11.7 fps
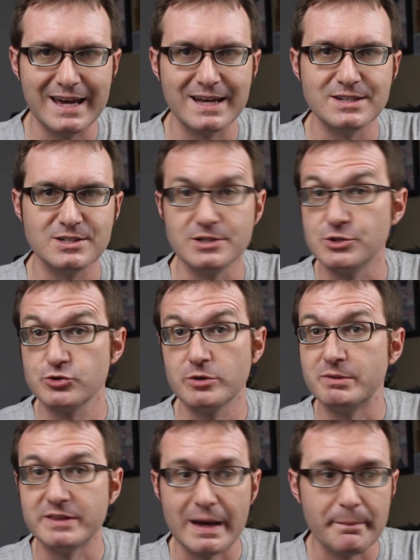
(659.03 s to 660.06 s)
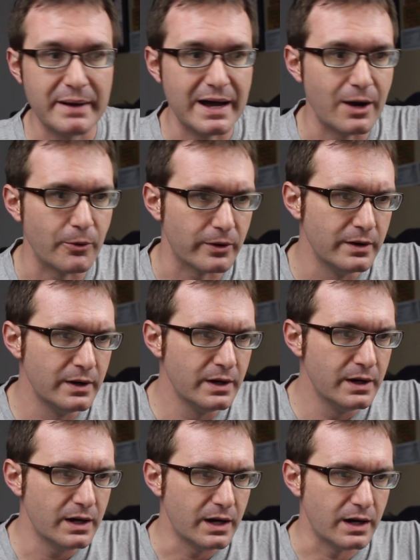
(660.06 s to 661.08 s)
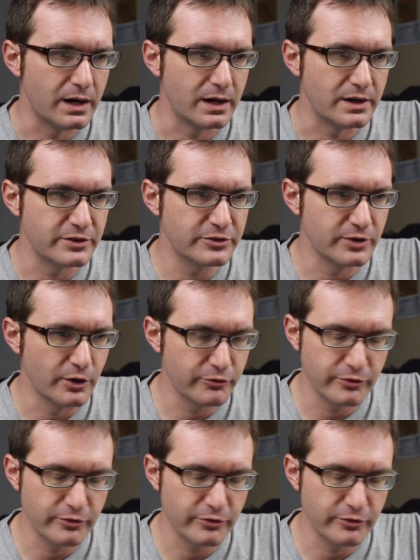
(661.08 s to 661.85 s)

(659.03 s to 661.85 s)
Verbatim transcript: and to distribute that power. Uh, so